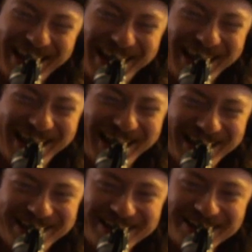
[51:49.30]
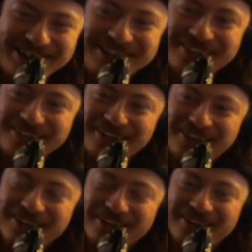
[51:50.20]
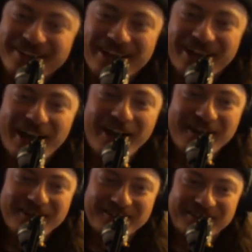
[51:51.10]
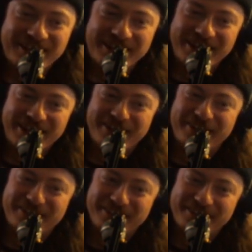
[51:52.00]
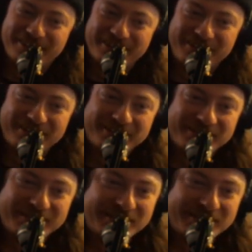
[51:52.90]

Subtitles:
[no speech]